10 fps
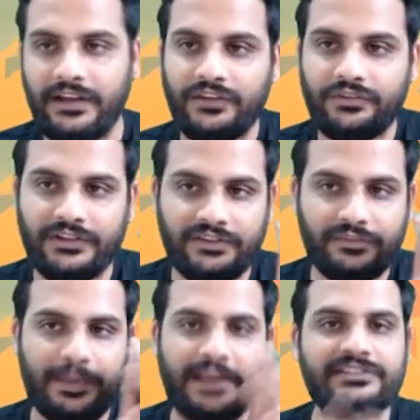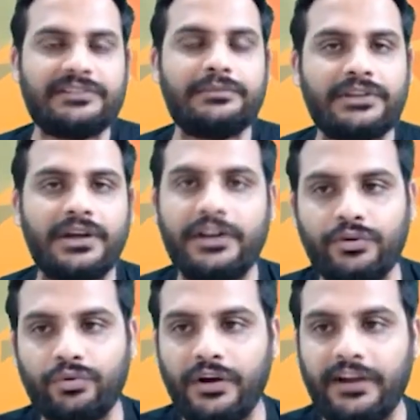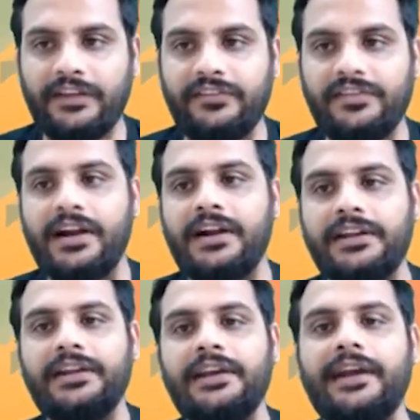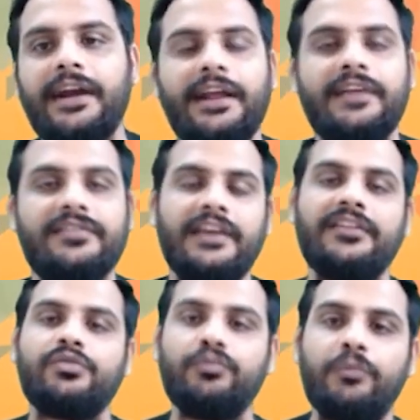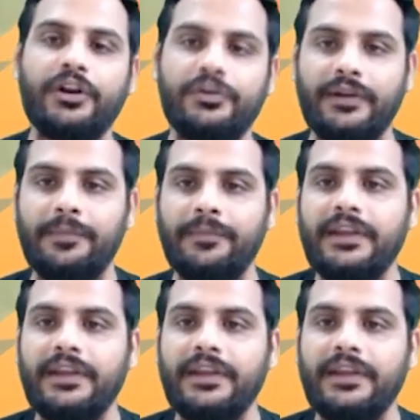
So this is page number 32 or NCERT and exercise 2.1.